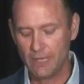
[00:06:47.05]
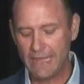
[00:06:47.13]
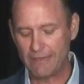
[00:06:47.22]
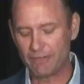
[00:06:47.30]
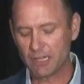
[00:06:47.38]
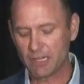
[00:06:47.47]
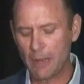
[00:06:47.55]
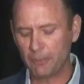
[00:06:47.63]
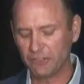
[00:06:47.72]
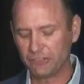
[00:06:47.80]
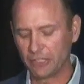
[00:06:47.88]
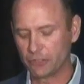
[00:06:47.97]
have
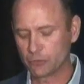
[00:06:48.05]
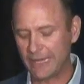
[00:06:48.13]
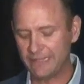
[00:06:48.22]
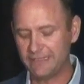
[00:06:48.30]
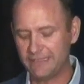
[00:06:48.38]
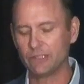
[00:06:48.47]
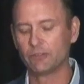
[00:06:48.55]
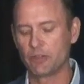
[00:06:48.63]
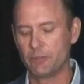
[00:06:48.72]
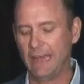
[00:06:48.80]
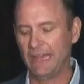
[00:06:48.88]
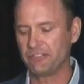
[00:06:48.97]
accomplished a great deal over the
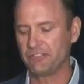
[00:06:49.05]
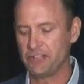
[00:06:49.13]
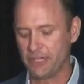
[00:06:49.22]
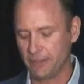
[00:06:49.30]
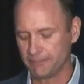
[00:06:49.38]
past year.